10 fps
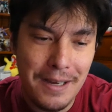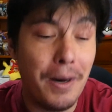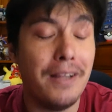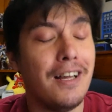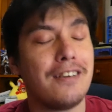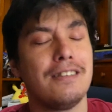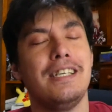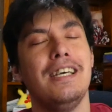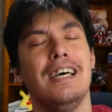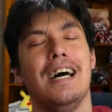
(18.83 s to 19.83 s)
But
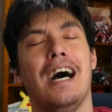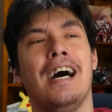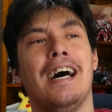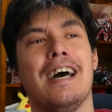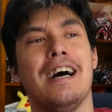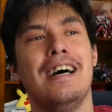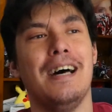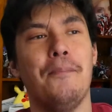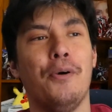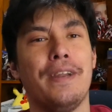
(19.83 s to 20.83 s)
luckily,
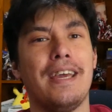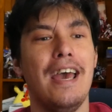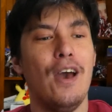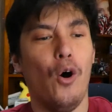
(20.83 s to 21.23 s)
I'm putting